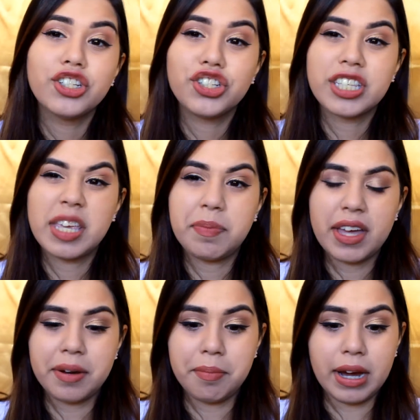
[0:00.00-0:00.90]
just keep
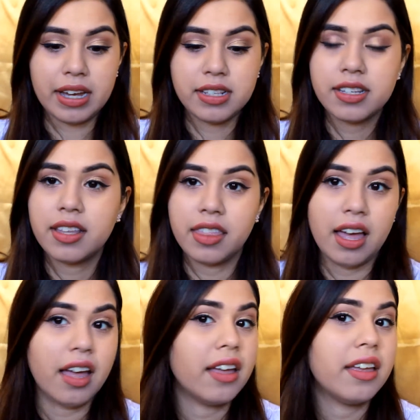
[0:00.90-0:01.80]
that in mind,
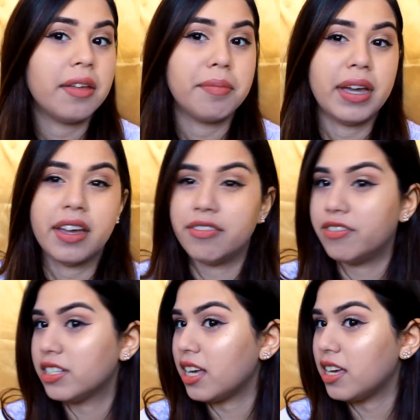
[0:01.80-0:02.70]
that it might
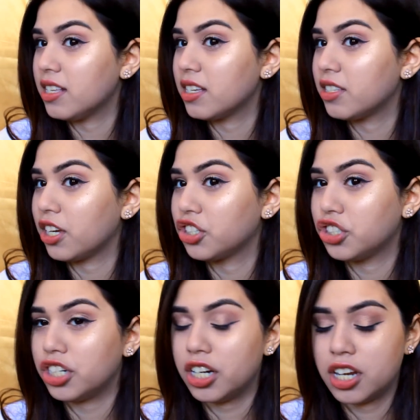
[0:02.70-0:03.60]
emphasize
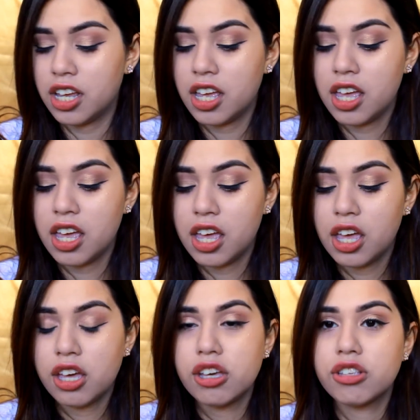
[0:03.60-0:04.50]
texture.
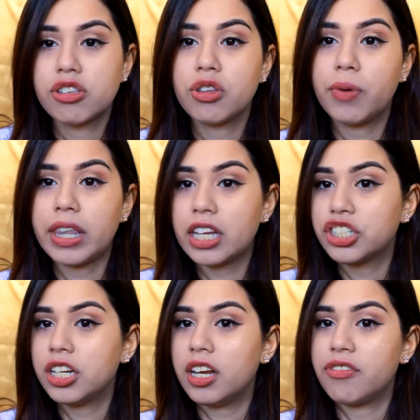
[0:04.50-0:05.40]
So the way that
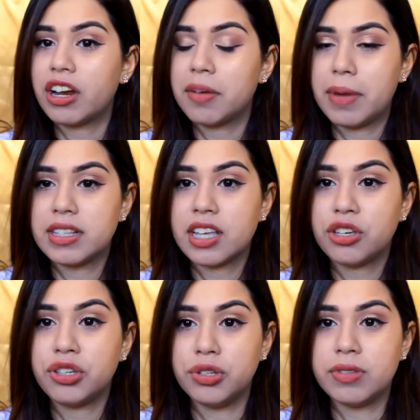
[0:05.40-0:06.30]
she recommends that
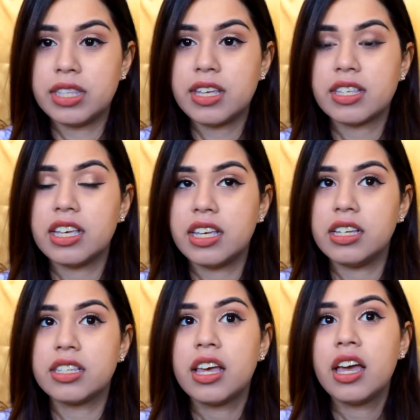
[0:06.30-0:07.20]
you use this
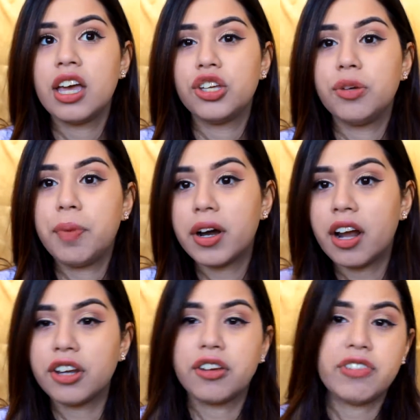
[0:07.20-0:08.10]
is you put
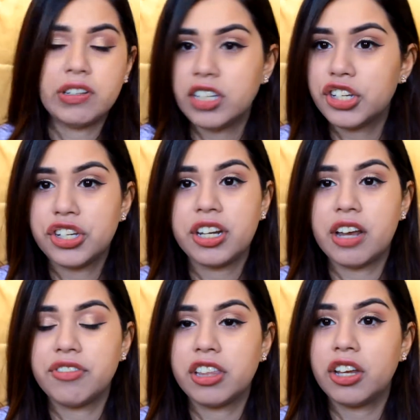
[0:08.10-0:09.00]
on your foundation and
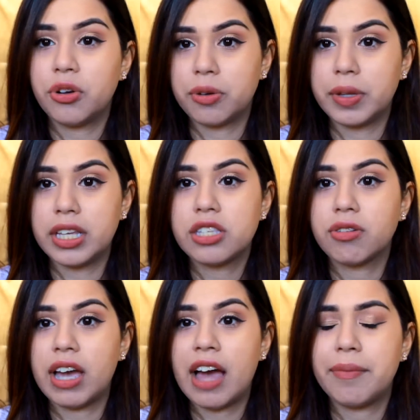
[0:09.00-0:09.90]
everything normally.
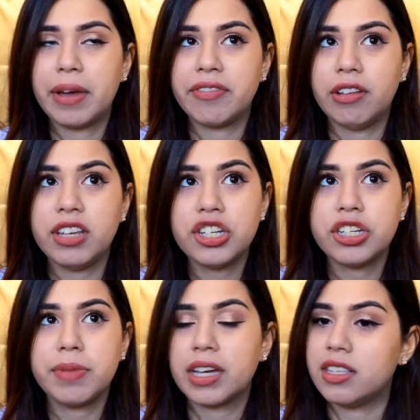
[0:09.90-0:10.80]
So I had my
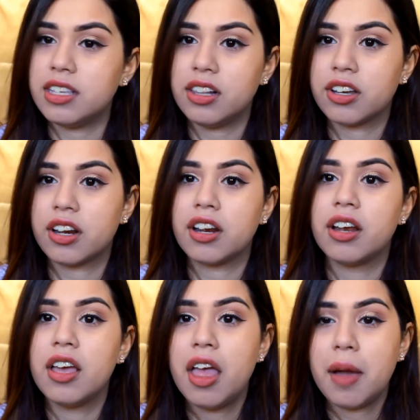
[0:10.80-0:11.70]
foundation, my concealer,
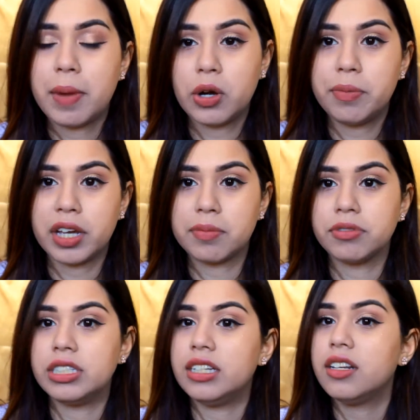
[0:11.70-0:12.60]
my whole makeup
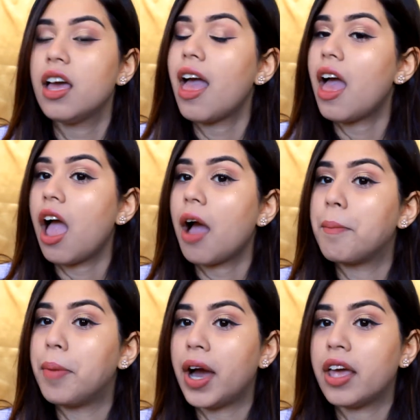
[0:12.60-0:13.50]
routine.
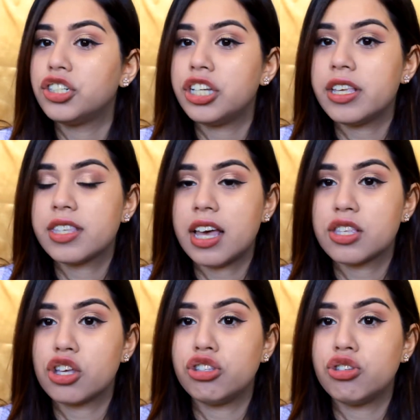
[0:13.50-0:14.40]
But she
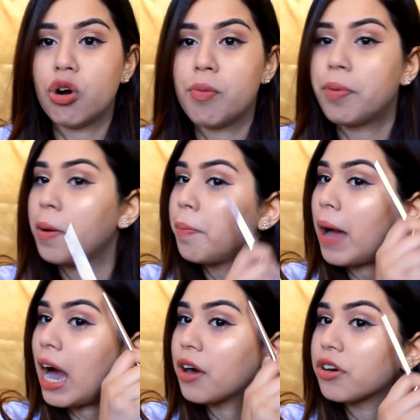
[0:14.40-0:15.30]
says don't put
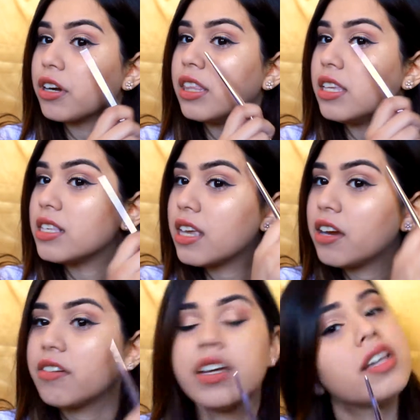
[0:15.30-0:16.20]
powder in these
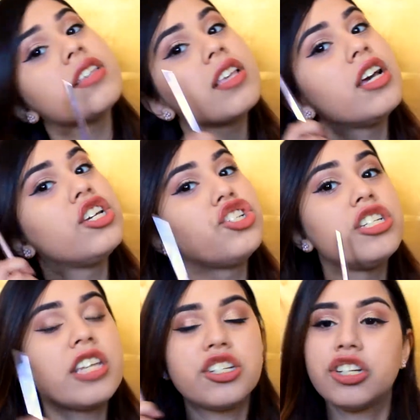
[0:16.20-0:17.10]
areas. She
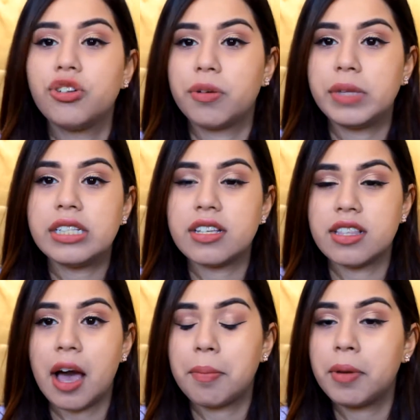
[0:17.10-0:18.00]
said she normally does
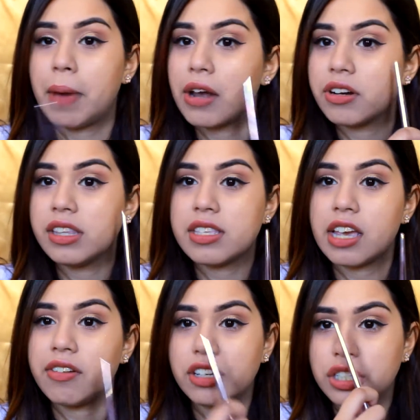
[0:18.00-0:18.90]
not put powder in these
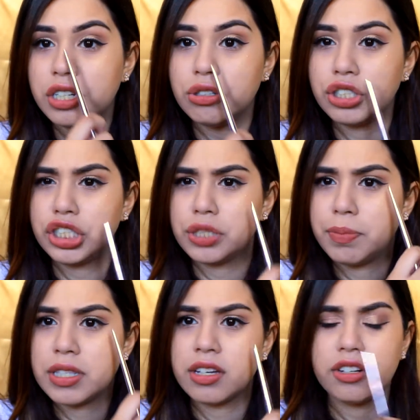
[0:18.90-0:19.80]
areas. She usually just
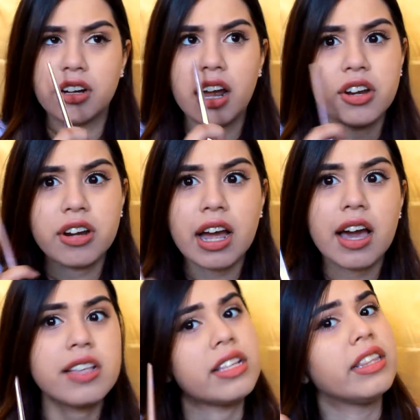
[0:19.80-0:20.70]
puts it under her under
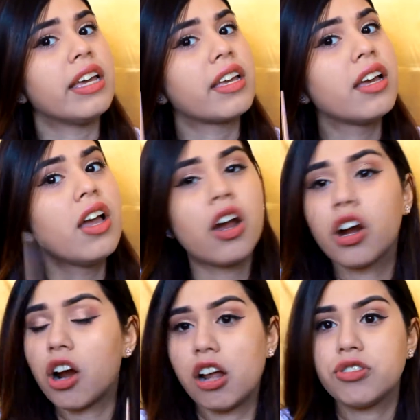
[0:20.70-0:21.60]
eyes and like
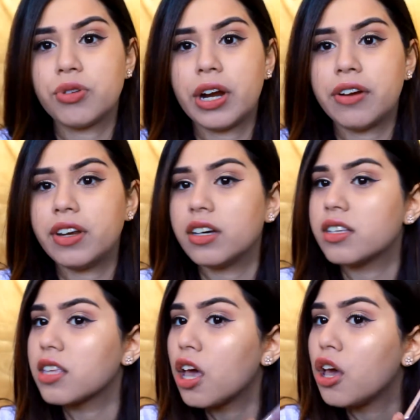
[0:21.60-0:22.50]
her contour
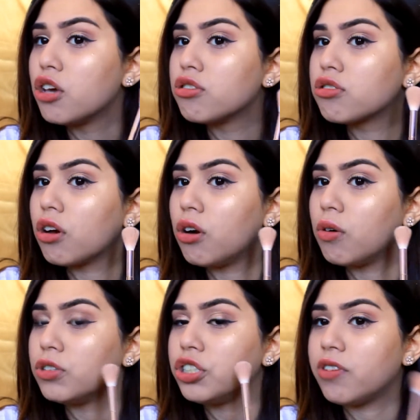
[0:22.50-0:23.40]
areas.
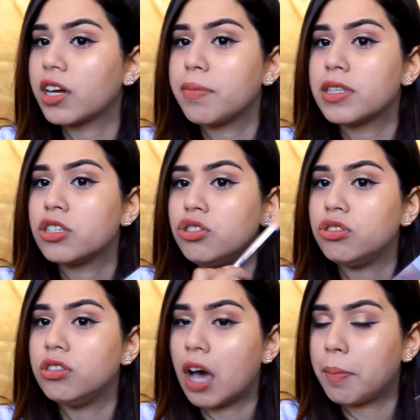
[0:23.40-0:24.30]
So she recommends
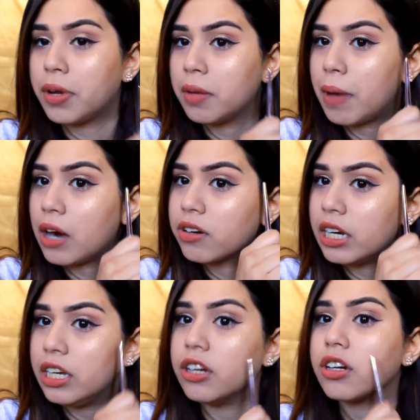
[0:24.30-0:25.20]
not putting powder
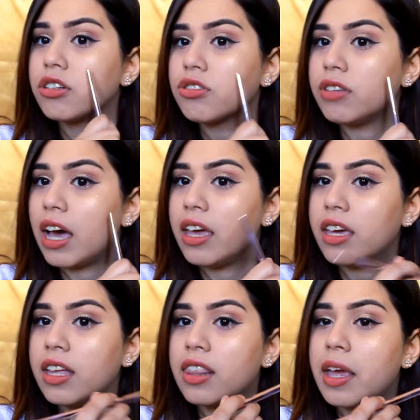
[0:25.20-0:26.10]
here so that it
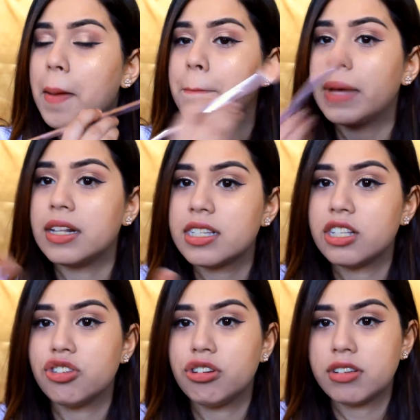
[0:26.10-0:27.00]
can like melt
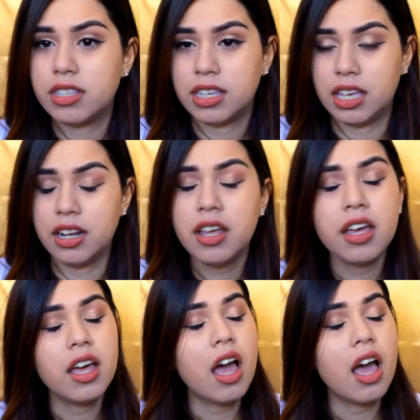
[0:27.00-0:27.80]
into your skin.